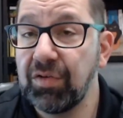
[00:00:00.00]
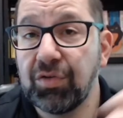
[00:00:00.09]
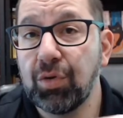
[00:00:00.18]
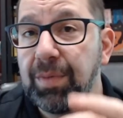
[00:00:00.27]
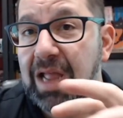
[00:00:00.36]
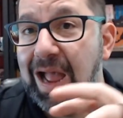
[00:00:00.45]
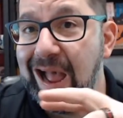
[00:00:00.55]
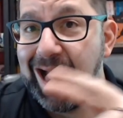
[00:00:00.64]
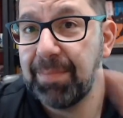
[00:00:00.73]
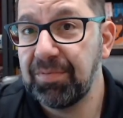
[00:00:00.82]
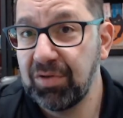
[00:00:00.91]
it's gonna be
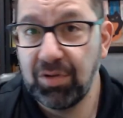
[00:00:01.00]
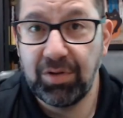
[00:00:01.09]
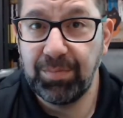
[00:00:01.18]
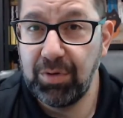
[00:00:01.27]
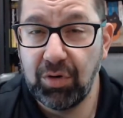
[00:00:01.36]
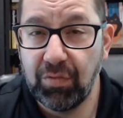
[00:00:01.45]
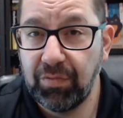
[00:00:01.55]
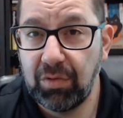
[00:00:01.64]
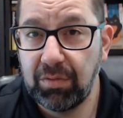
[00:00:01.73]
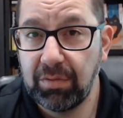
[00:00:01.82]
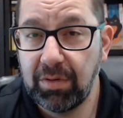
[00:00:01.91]
absolutely beautiful.